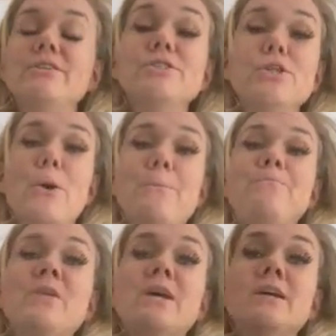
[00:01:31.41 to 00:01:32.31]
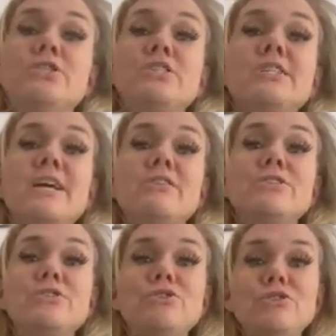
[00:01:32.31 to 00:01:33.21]
So just to
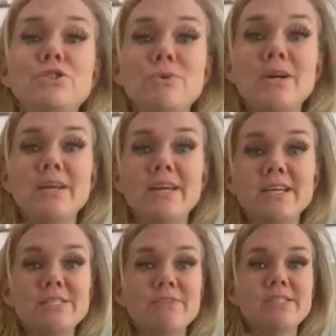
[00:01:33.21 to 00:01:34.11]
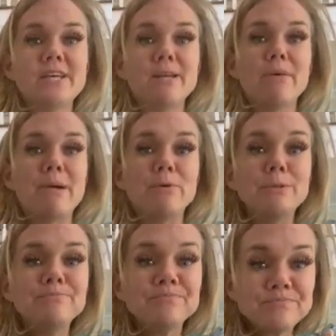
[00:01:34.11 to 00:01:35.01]
introduce you to an ESV Study
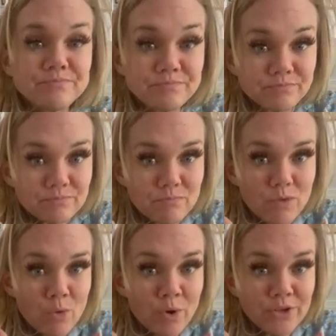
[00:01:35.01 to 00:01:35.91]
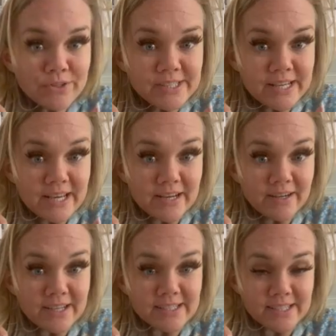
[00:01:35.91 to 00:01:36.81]
Bible, what you'll see here
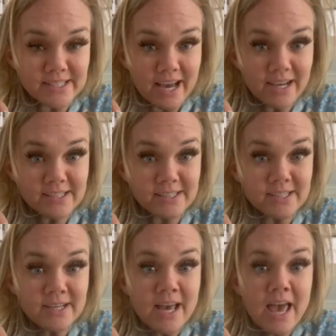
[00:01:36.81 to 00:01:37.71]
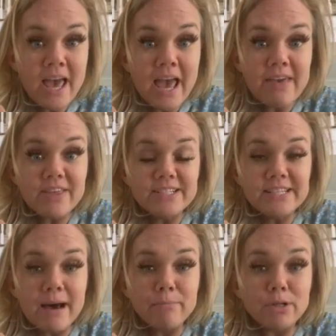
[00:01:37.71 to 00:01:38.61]
is the text, and then
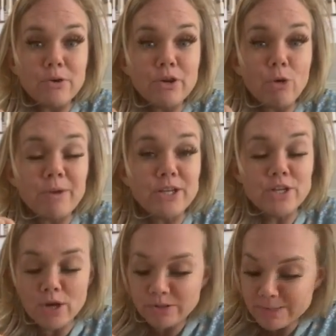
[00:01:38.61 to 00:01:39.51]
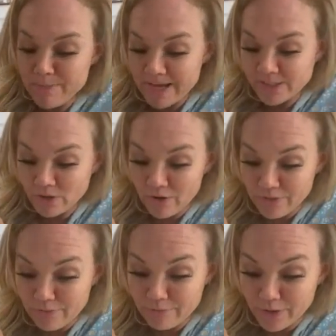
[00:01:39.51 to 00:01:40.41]
down below there'll be notes based on
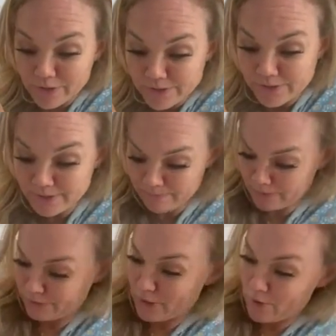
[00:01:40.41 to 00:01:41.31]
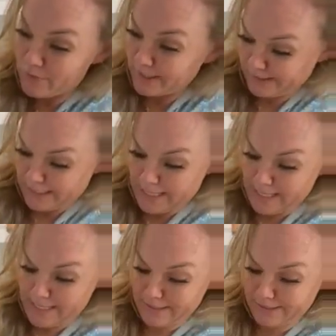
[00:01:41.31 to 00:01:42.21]
the verse. So this
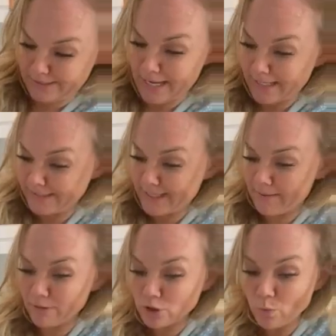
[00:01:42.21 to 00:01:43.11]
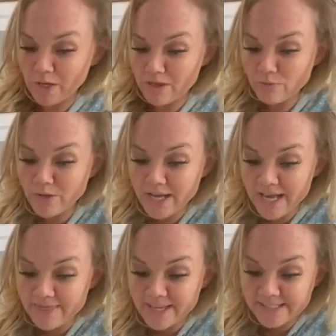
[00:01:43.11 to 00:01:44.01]
is 2 Samuel 23,
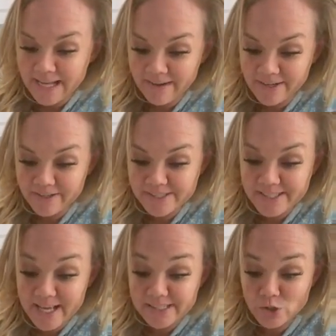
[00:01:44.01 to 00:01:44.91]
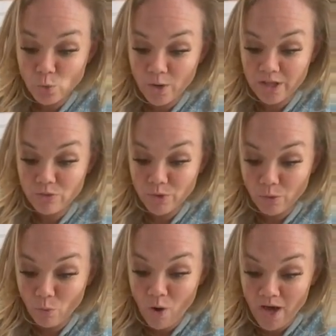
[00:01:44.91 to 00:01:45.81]
and then down here it says in
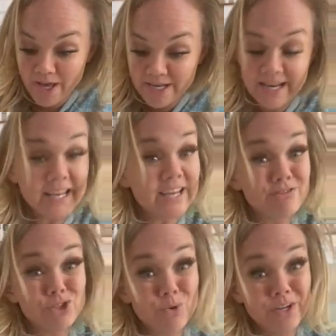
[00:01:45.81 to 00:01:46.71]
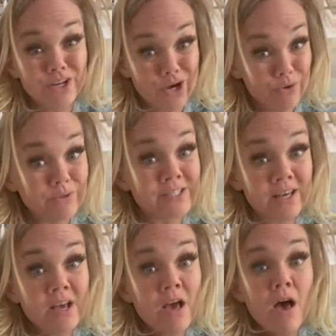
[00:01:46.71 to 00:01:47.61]
23:1, and it gives you a note.
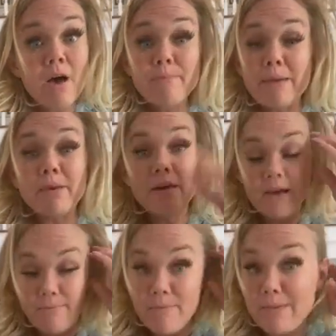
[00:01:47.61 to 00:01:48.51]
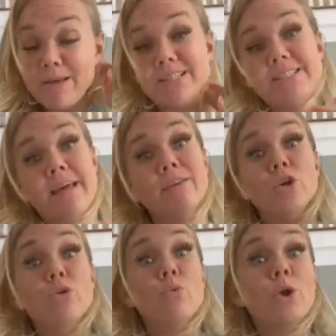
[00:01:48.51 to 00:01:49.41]
Maybe it's telling
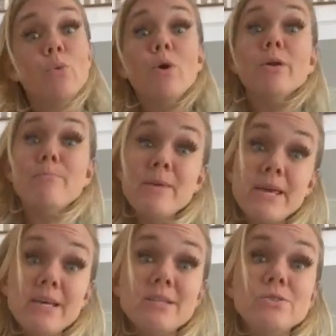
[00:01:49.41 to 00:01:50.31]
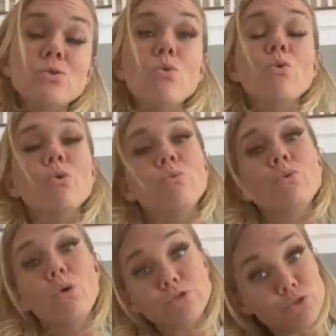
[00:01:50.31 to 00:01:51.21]
you what a word means or
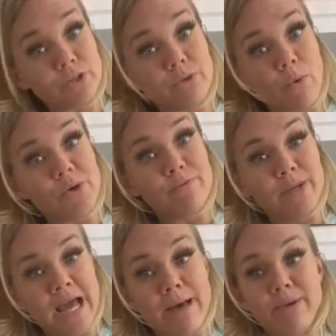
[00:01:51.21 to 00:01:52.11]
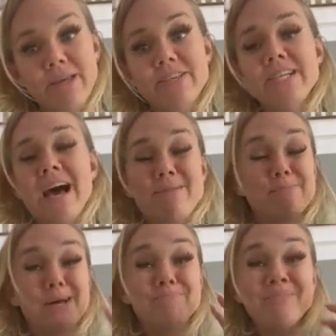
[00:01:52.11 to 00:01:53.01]
culturally what would have been happening at the time,
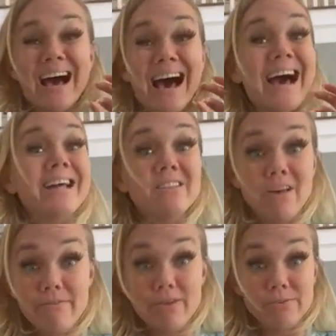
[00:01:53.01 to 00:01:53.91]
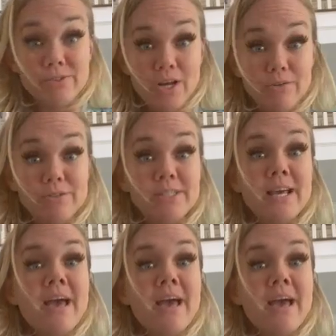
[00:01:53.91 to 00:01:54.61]
but I love those notes.